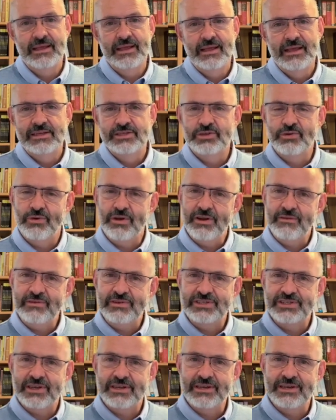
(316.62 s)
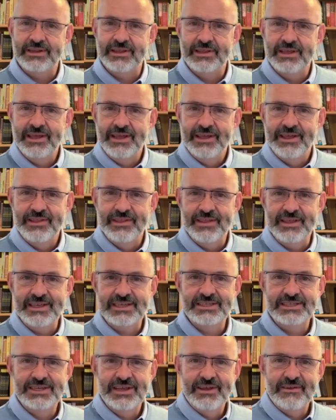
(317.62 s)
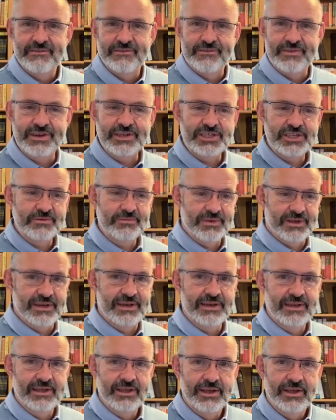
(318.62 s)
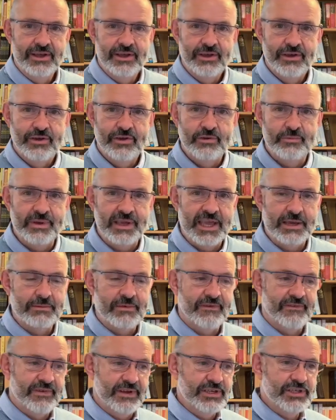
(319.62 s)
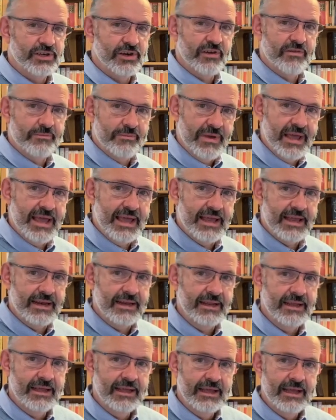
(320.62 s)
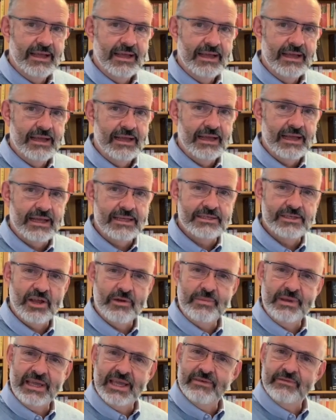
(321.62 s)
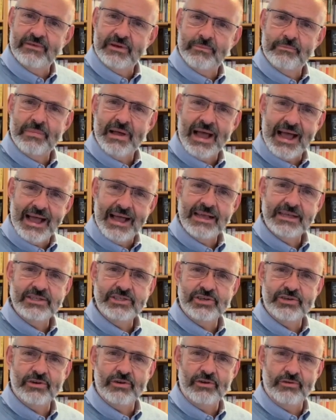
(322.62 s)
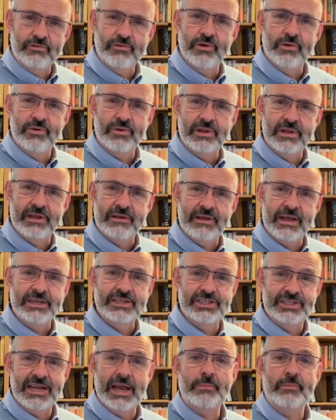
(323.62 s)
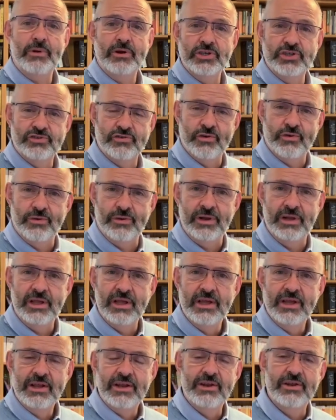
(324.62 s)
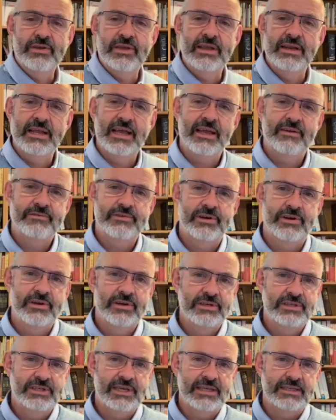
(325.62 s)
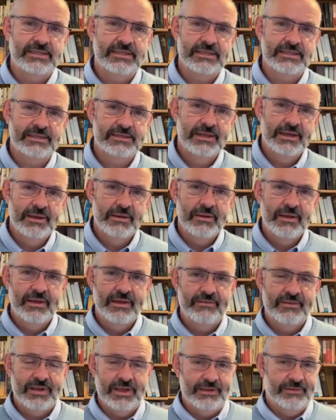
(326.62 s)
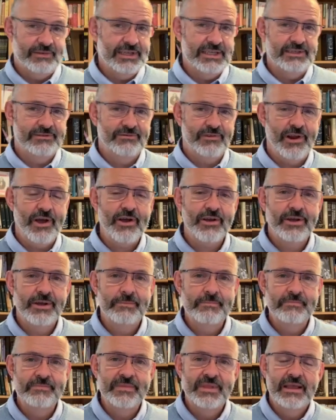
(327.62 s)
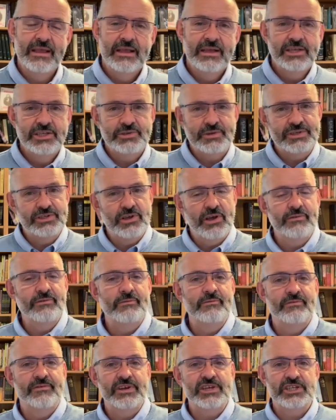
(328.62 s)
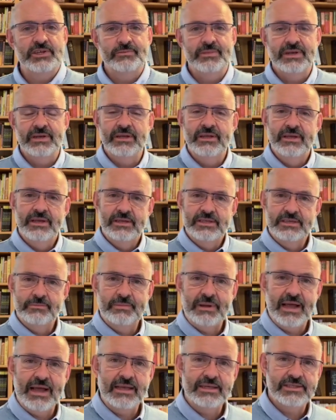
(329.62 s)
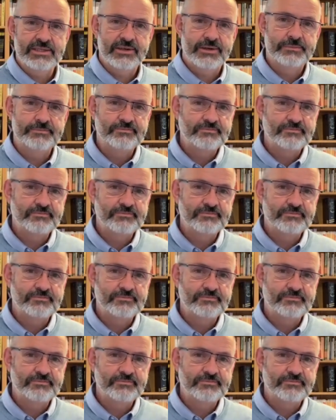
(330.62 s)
So all of a sudden, this fisherman who became a fisher of men has now been given a pastoral role, a shepherd's role, looking after Jesus, his flock. So he's gone from fisherman to pastor.